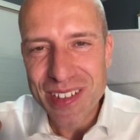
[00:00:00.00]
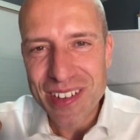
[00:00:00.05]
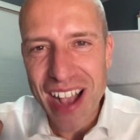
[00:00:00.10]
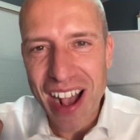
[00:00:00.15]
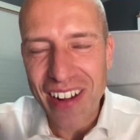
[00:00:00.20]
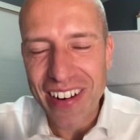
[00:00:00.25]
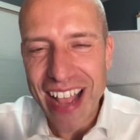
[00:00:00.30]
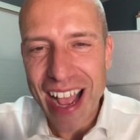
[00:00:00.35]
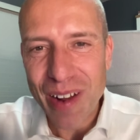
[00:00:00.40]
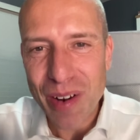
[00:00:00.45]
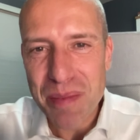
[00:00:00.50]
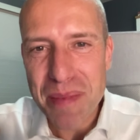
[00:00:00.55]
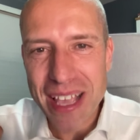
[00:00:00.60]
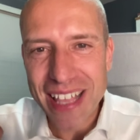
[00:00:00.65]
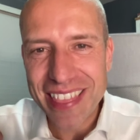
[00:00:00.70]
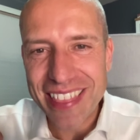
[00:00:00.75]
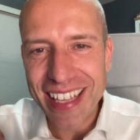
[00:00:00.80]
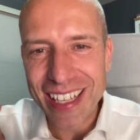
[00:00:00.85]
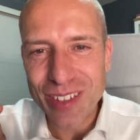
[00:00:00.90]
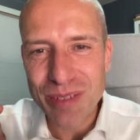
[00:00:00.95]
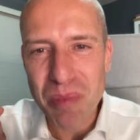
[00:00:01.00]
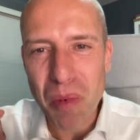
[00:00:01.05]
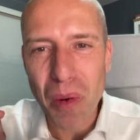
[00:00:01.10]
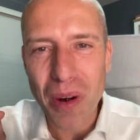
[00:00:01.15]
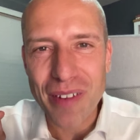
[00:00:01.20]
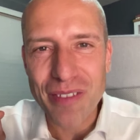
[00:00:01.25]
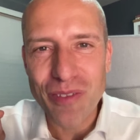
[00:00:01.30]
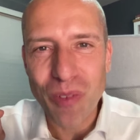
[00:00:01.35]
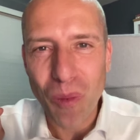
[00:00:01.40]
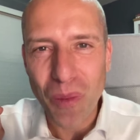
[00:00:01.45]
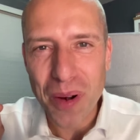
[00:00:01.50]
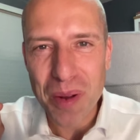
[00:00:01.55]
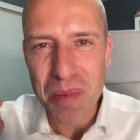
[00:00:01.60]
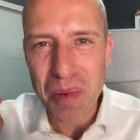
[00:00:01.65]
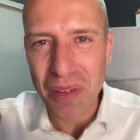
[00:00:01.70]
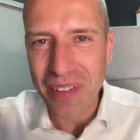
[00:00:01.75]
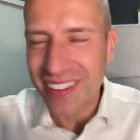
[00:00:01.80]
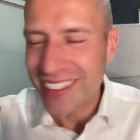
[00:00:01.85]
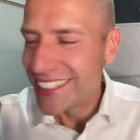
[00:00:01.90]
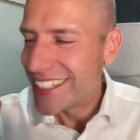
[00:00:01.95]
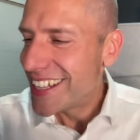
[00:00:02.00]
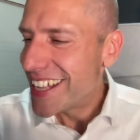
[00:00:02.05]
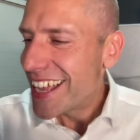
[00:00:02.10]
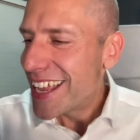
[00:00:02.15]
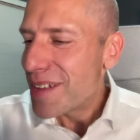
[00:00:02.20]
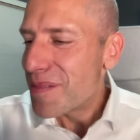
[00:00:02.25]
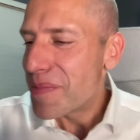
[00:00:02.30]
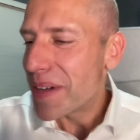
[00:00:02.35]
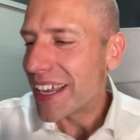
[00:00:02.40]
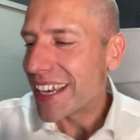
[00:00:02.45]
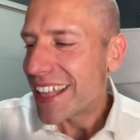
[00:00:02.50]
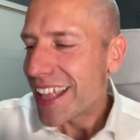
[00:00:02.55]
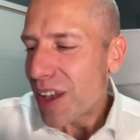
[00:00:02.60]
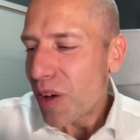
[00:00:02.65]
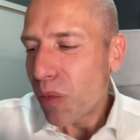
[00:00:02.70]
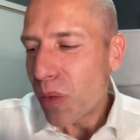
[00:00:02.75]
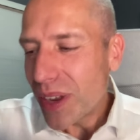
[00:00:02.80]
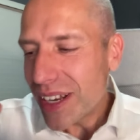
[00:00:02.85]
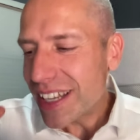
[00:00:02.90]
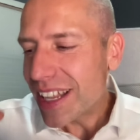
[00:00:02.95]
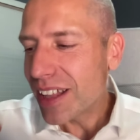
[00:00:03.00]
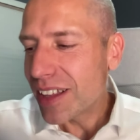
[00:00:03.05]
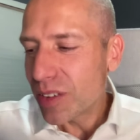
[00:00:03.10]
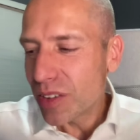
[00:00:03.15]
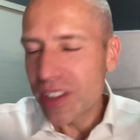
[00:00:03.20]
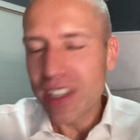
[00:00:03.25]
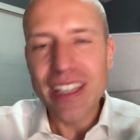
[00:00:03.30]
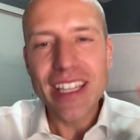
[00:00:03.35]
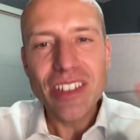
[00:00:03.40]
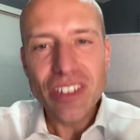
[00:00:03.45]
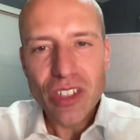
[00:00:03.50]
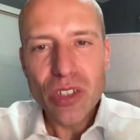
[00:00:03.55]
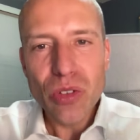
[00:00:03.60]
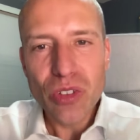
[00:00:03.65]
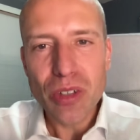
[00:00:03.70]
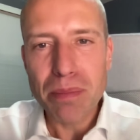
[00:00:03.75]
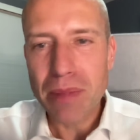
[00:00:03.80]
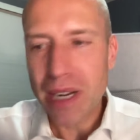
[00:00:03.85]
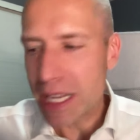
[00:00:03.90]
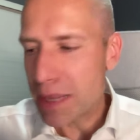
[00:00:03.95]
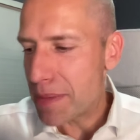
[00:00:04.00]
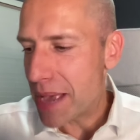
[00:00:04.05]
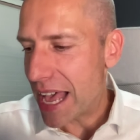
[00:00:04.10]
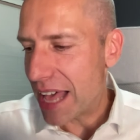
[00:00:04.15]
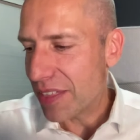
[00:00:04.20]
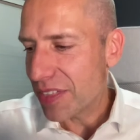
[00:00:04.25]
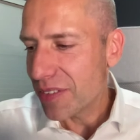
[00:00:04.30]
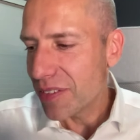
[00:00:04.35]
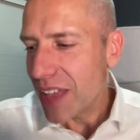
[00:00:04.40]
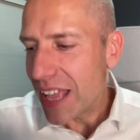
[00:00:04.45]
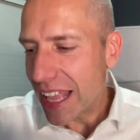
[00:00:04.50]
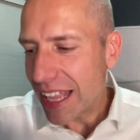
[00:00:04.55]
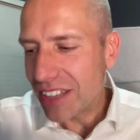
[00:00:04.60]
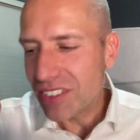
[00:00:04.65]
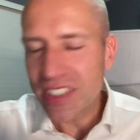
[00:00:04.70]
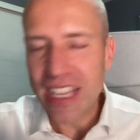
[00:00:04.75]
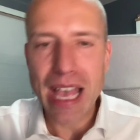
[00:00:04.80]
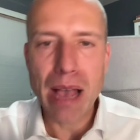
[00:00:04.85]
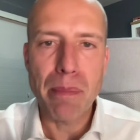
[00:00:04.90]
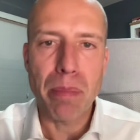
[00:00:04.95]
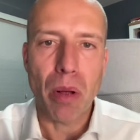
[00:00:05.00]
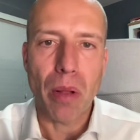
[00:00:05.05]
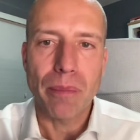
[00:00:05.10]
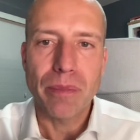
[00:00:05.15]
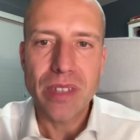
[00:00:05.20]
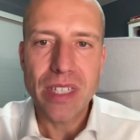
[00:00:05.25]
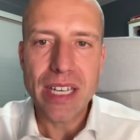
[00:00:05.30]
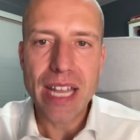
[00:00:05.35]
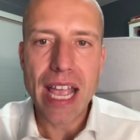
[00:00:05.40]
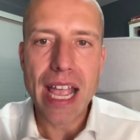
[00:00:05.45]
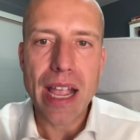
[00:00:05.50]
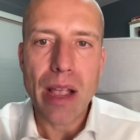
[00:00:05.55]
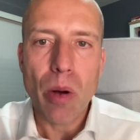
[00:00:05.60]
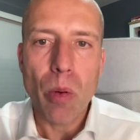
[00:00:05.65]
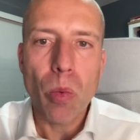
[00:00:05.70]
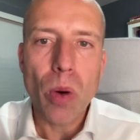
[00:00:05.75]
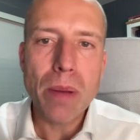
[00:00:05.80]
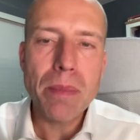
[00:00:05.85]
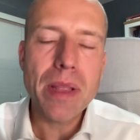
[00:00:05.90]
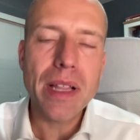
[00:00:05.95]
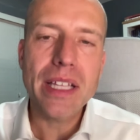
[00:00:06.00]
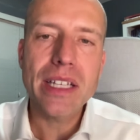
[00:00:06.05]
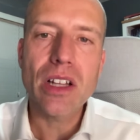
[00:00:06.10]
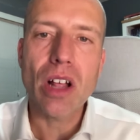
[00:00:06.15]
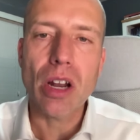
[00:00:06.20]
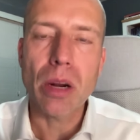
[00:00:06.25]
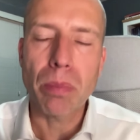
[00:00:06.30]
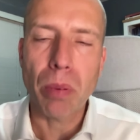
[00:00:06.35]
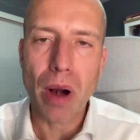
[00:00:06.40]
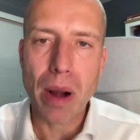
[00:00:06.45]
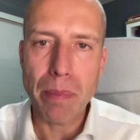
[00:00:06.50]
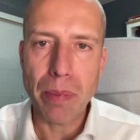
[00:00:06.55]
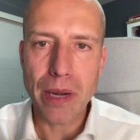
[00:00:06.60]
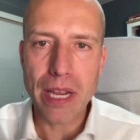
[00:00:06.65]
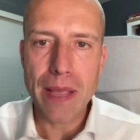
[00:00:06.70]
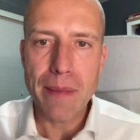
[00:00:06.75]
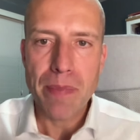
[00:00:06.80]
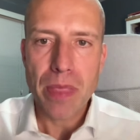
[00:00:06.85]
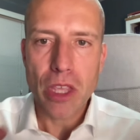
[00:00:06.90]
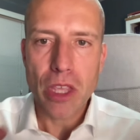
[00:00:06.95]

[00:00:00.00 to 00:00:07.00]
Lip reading: on how to make things more affordable. But let's do some money math. Example, today, $1 million property,